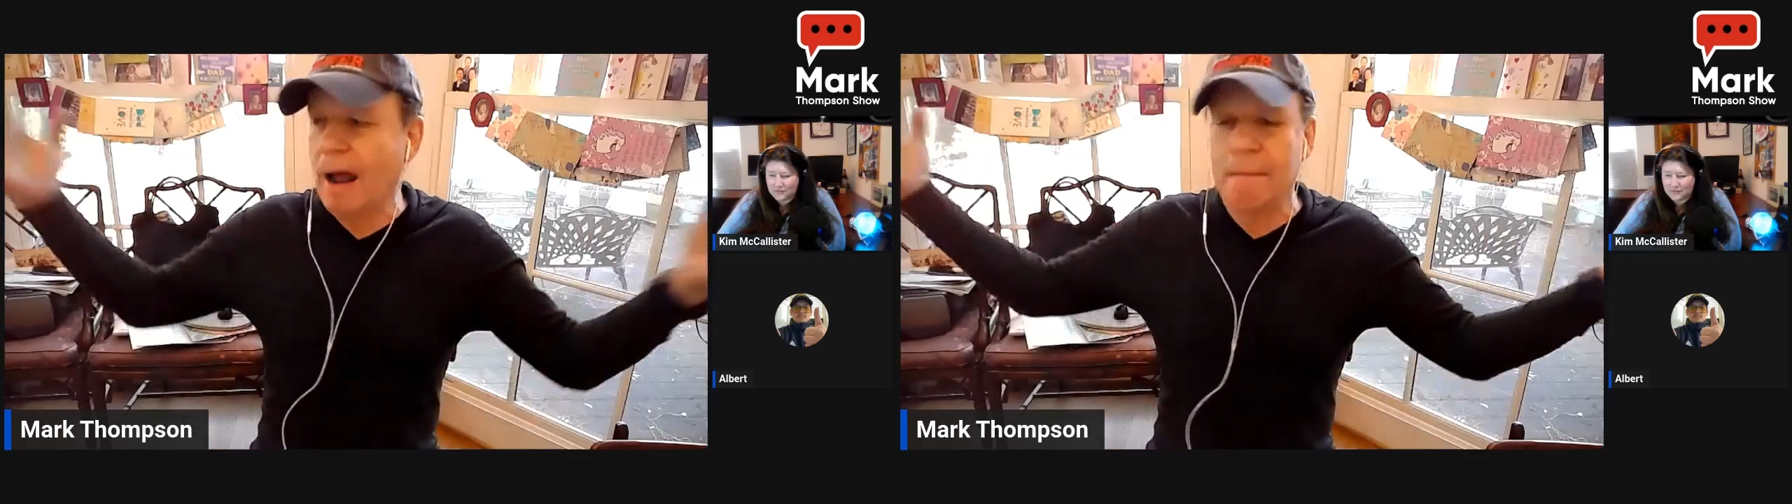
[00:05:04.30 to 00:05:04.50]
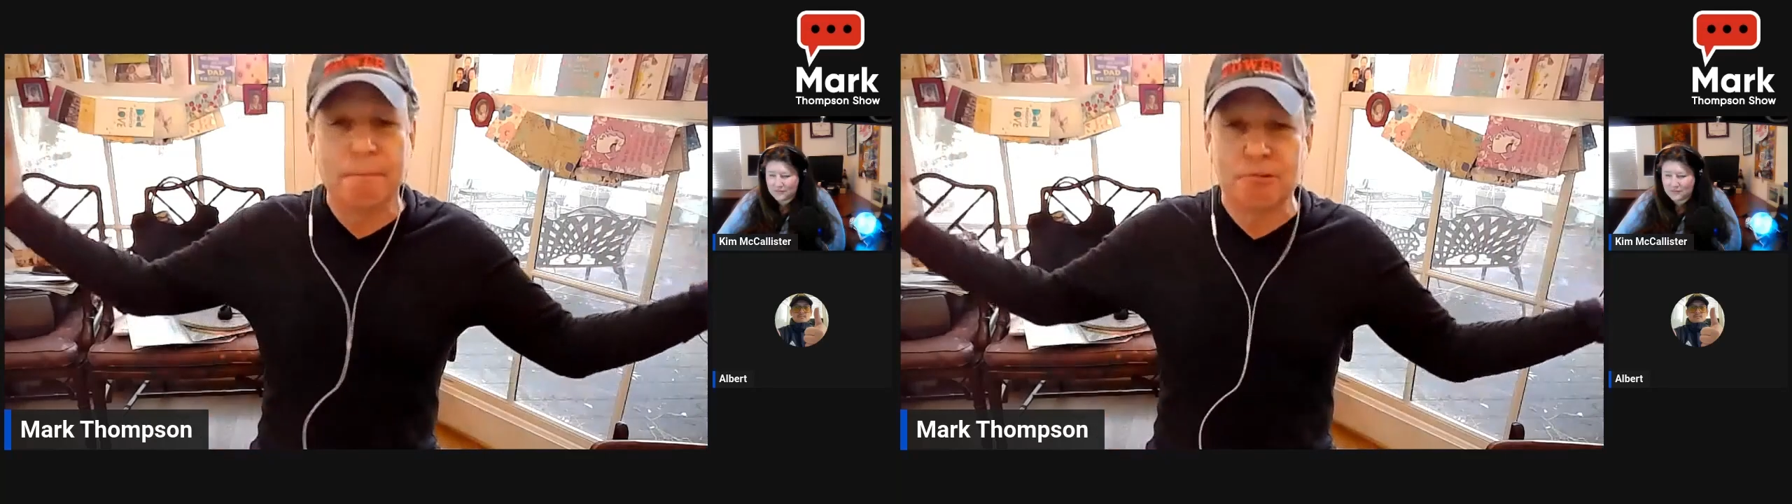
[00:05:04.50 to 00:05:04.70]

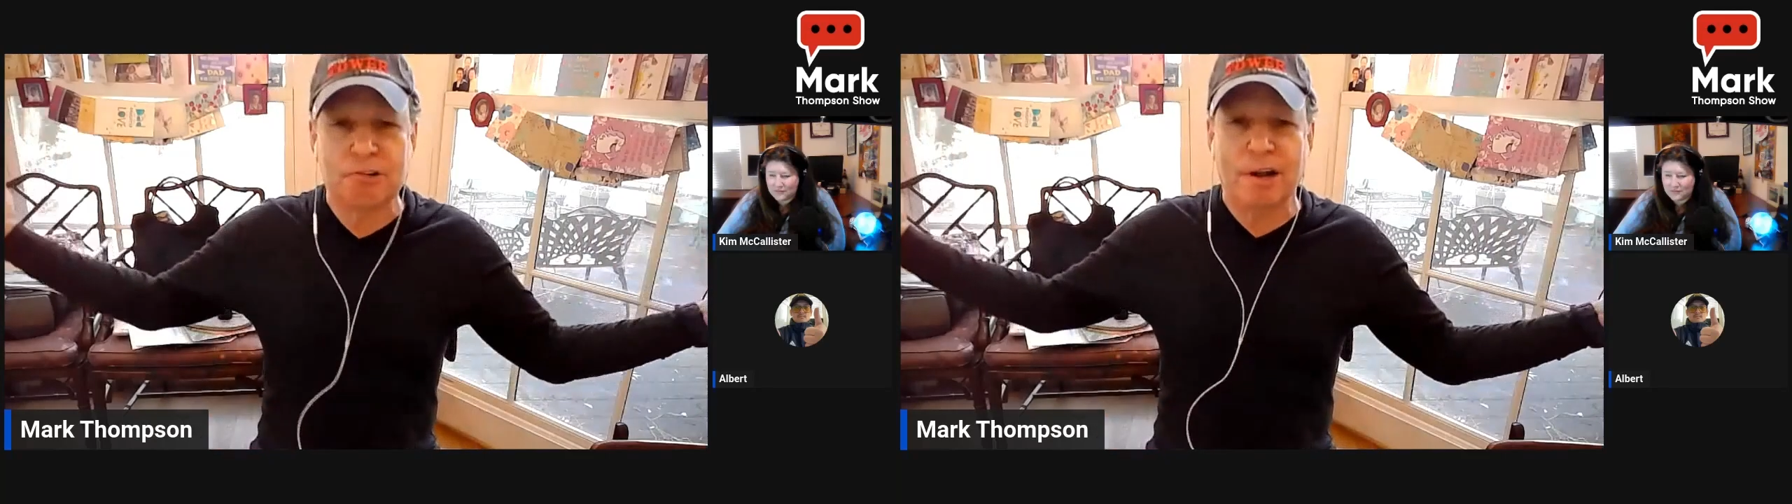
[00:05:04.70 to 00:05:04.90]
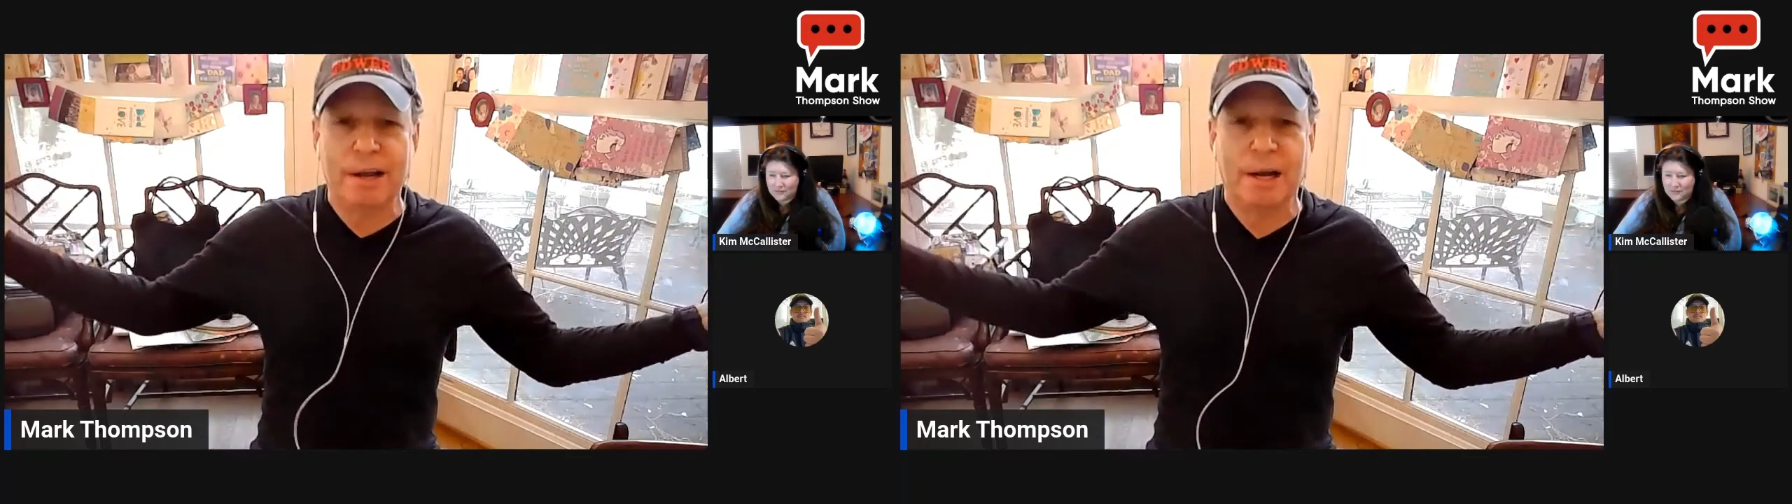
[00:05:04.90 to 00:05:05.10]
I'm
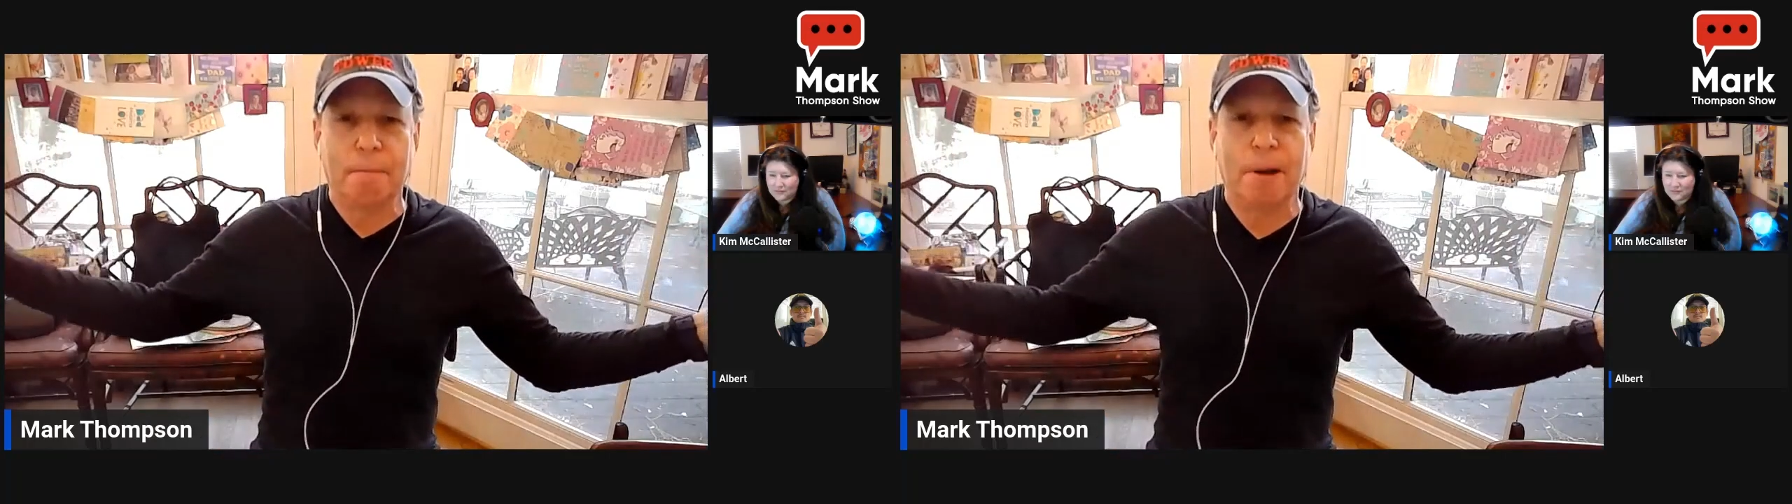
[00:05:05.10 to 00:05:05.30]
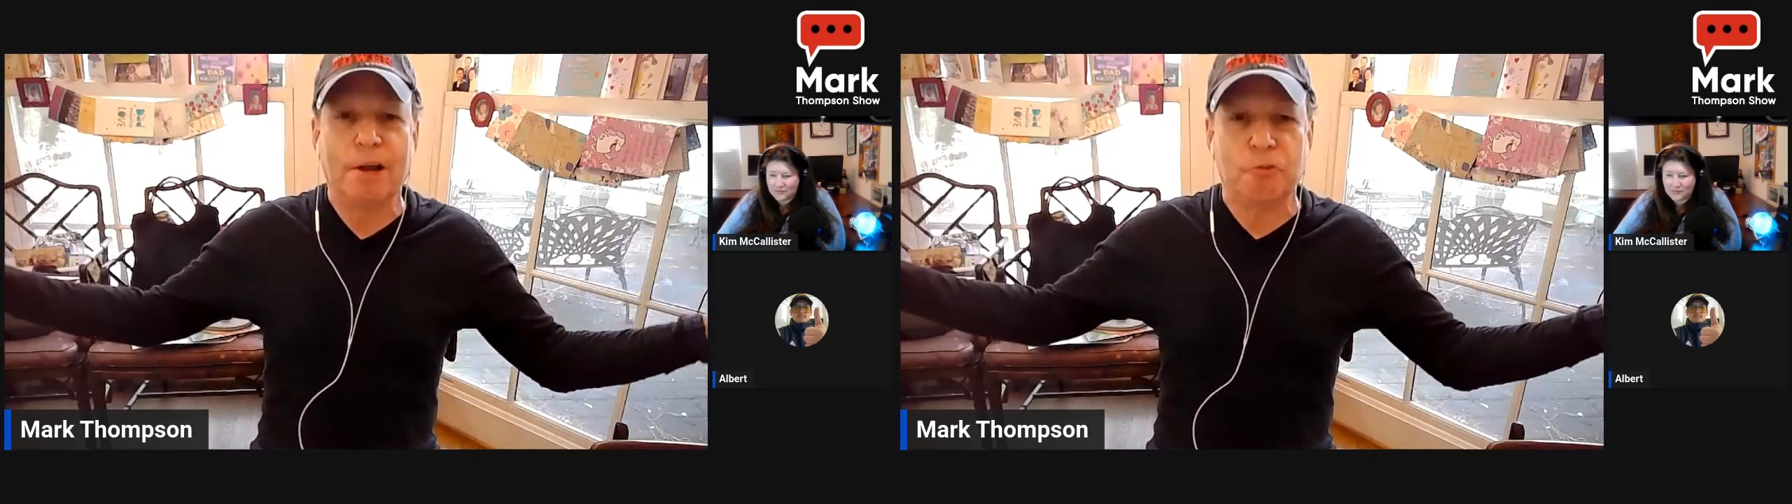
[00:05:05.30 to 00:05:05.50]
sitting in a
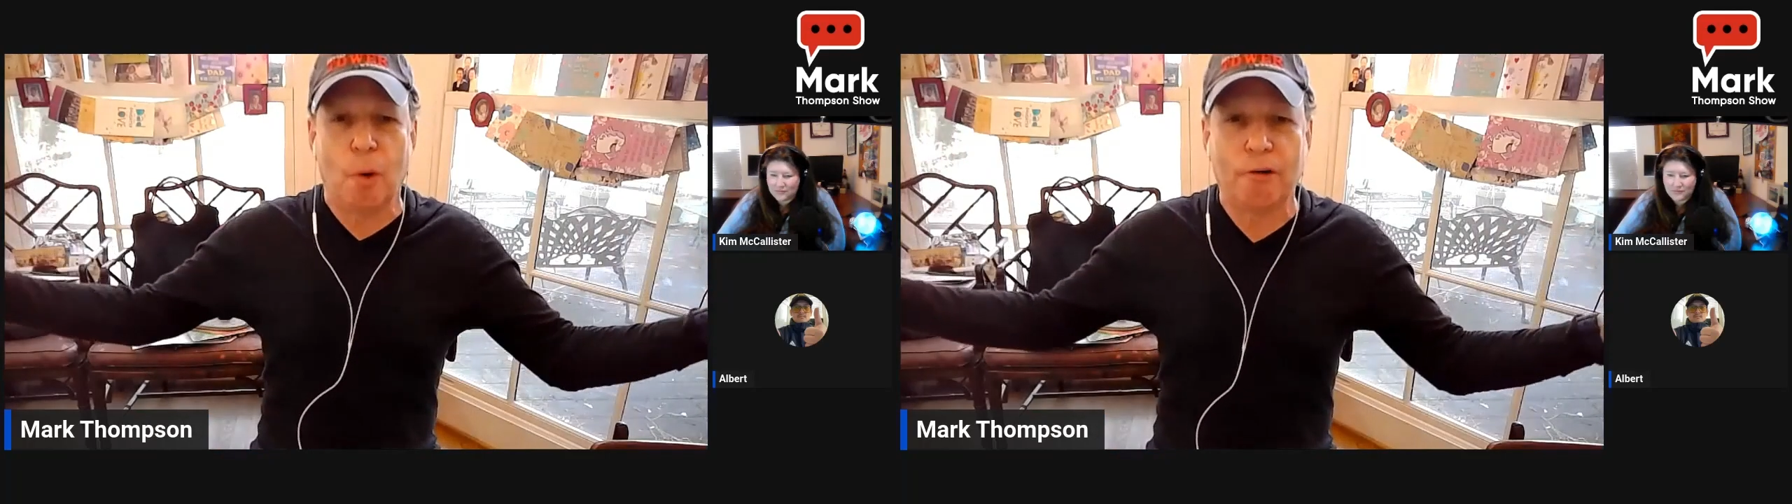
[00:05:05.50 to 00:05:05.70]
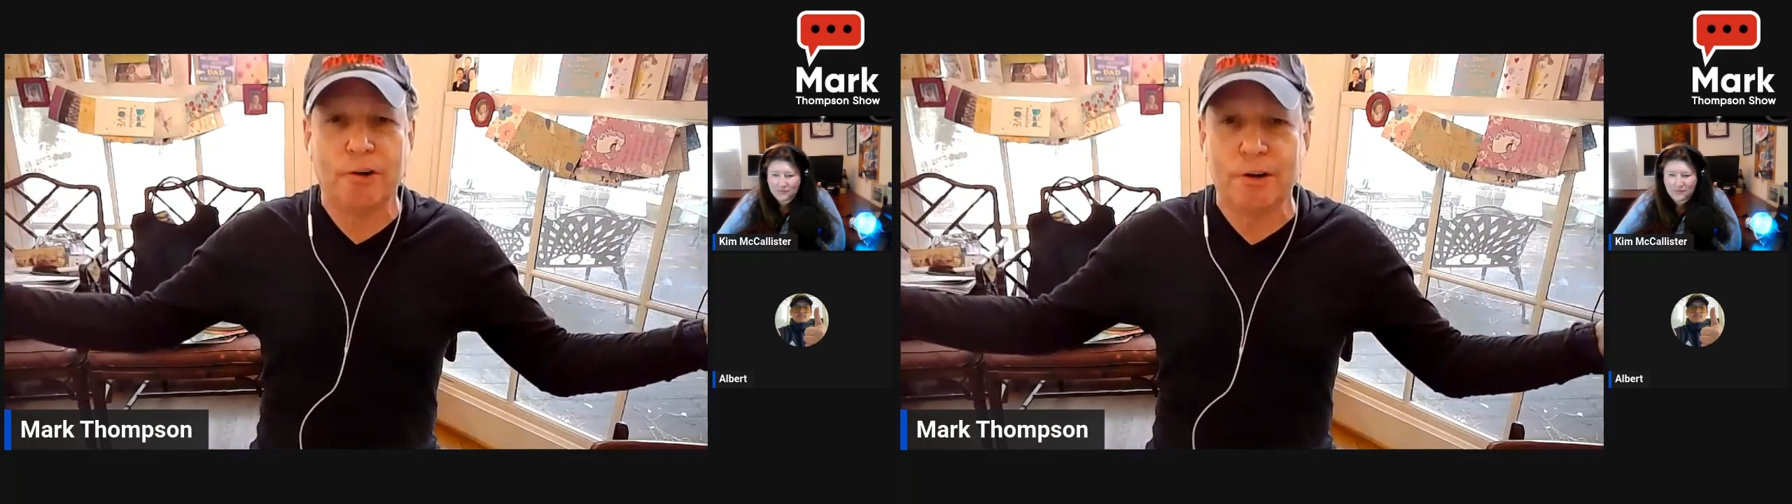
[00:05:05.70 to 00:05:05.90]
place,
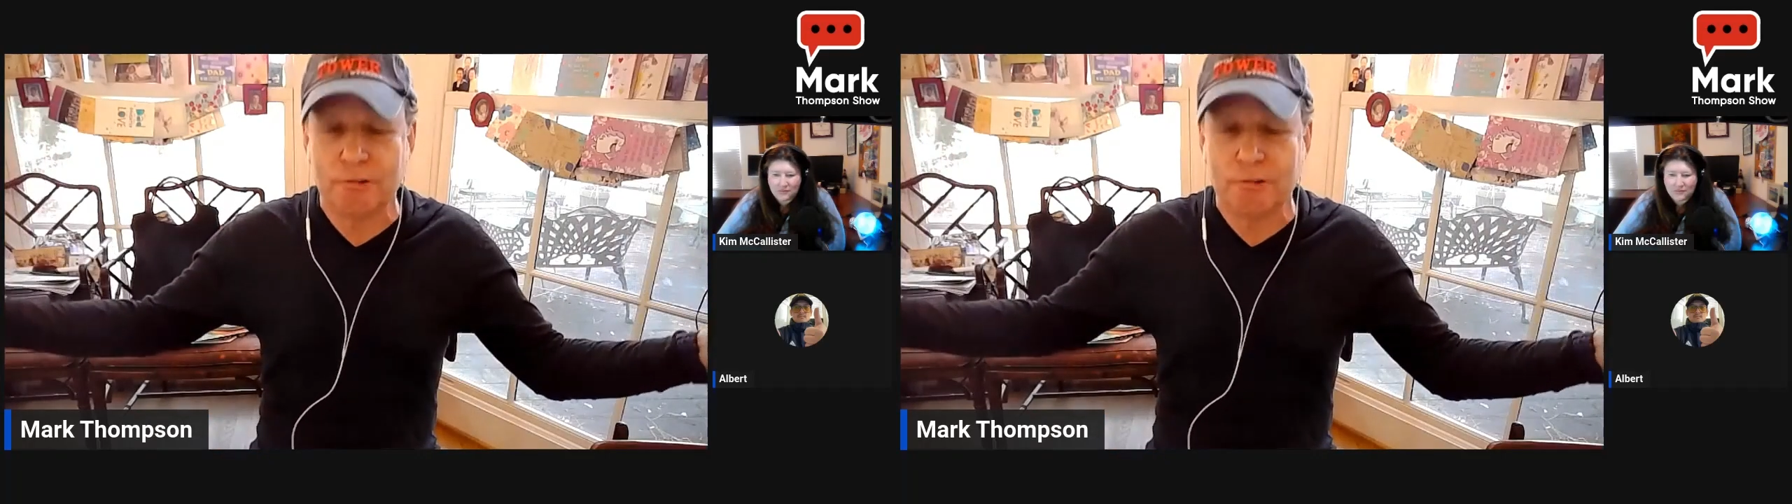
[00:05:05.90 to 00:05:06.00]
Washington,